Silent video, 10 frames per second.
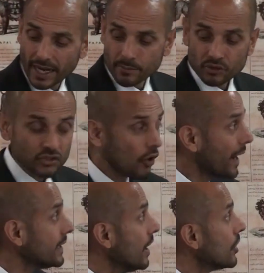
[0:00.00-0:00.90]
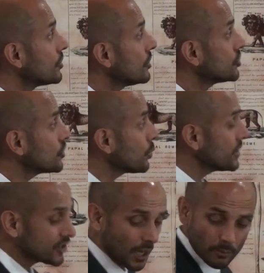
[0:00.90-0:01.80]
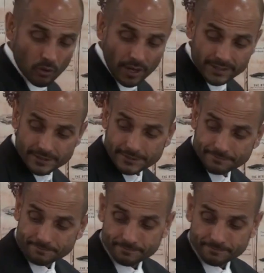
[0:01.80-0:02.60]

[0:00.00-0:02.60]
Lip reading: Amos 9, just want to summarize.